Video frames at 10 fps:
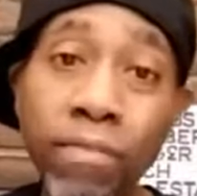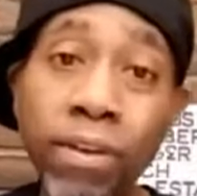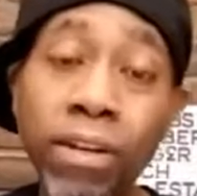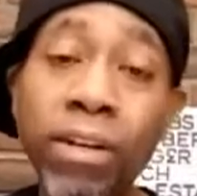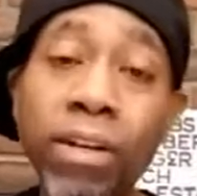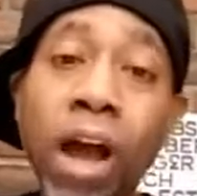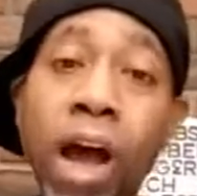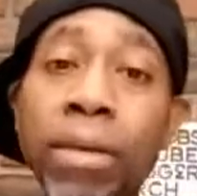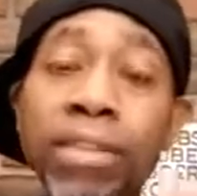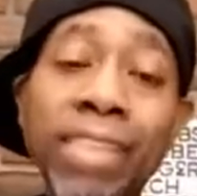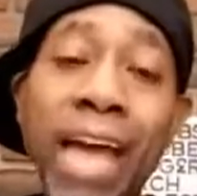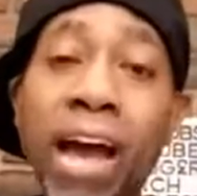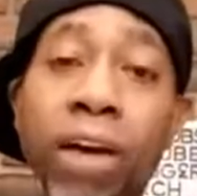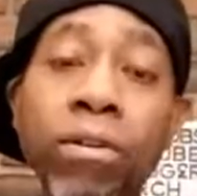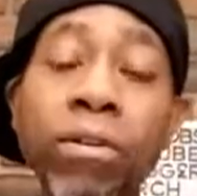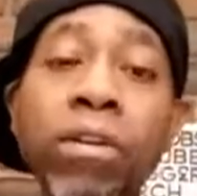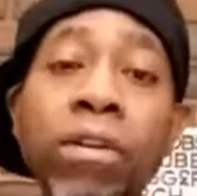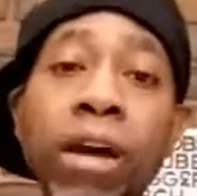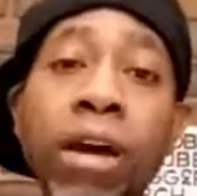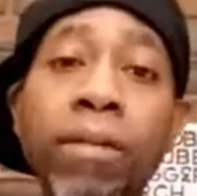a comic style
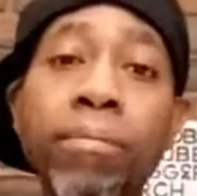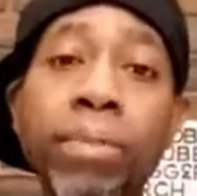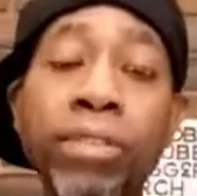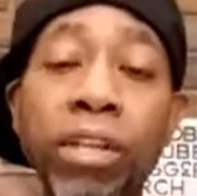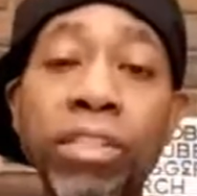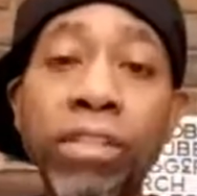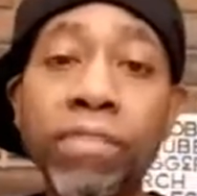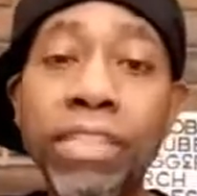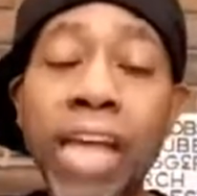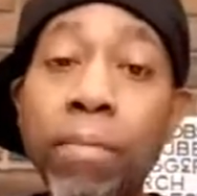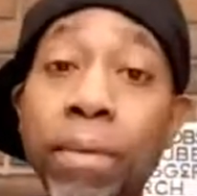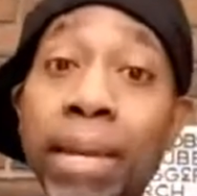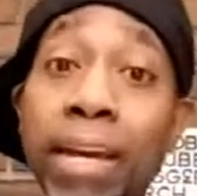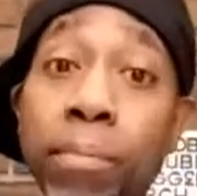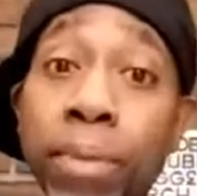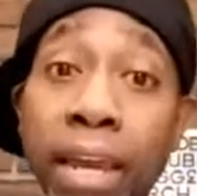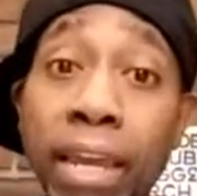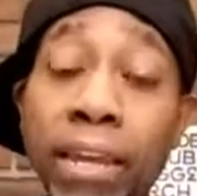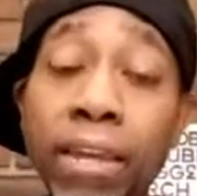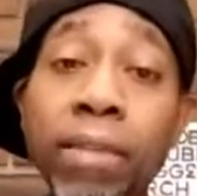production of this album, maybe like a
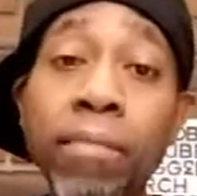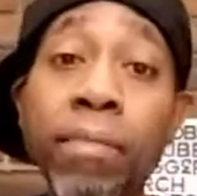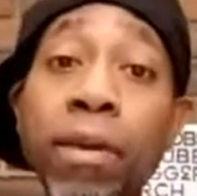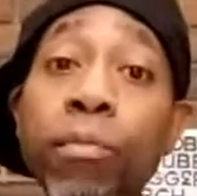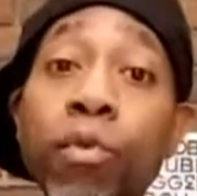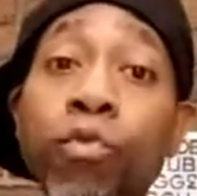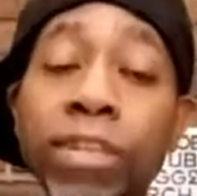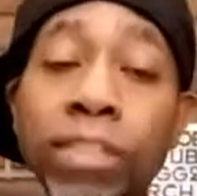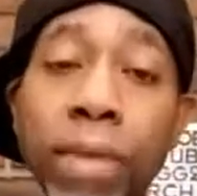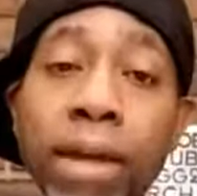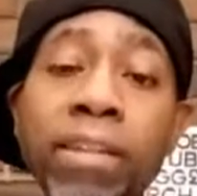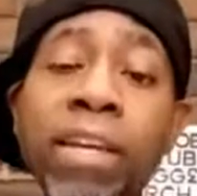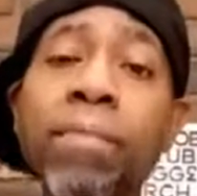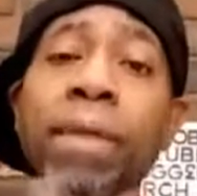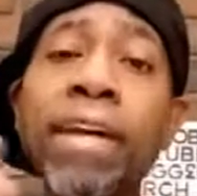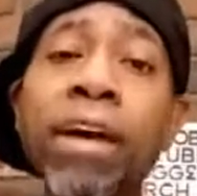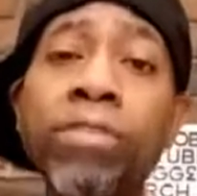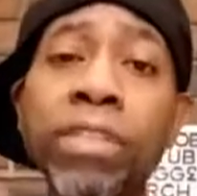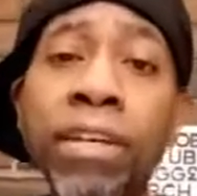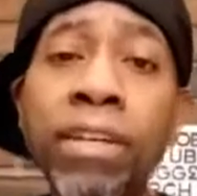play, maybe a movie. Anybody
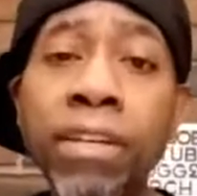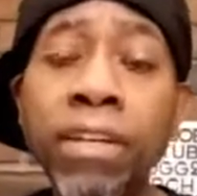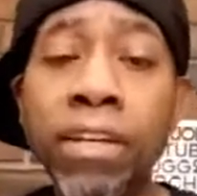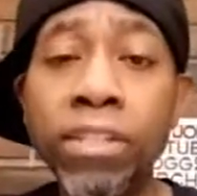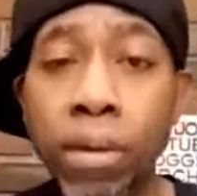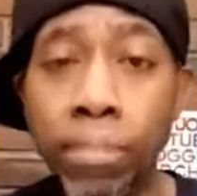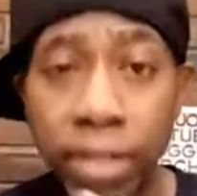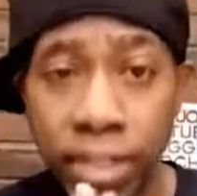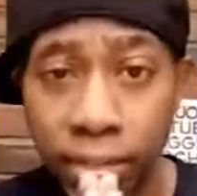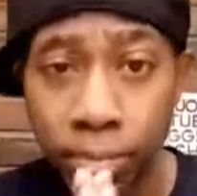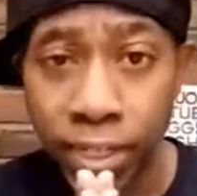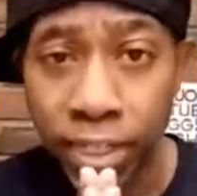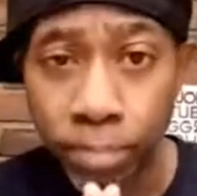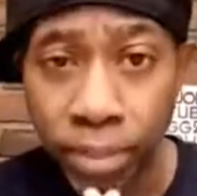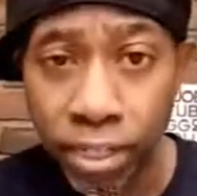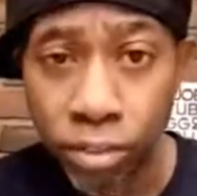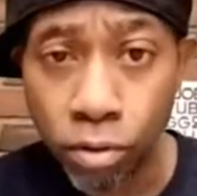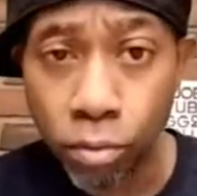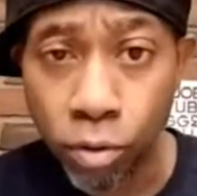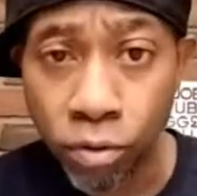out there, can y'all please do
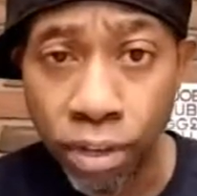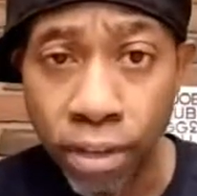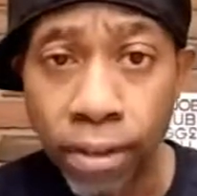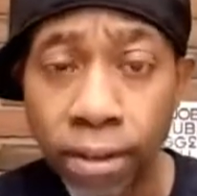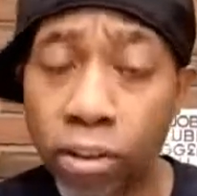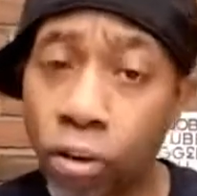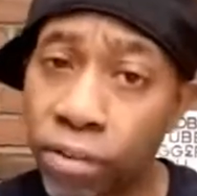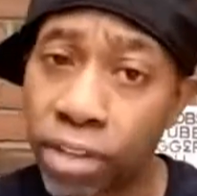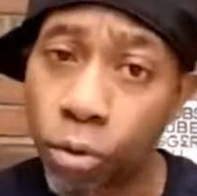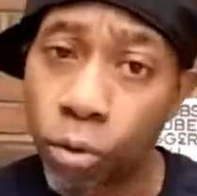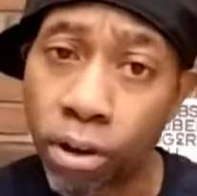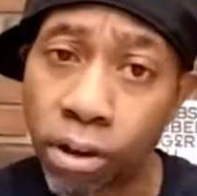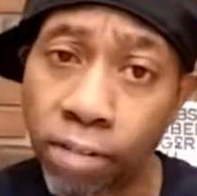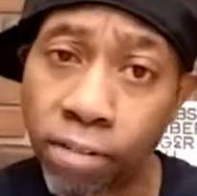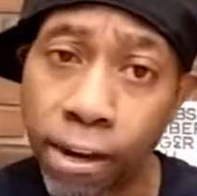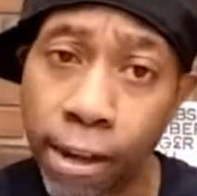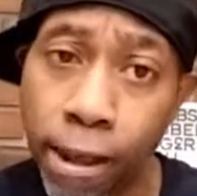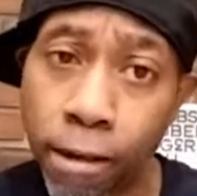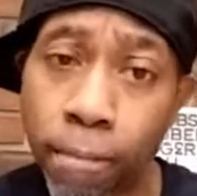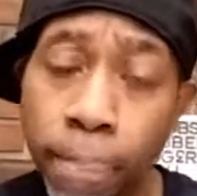a movie? Hopefully y'all working on it right
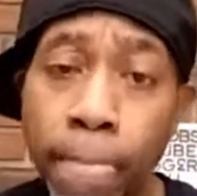now,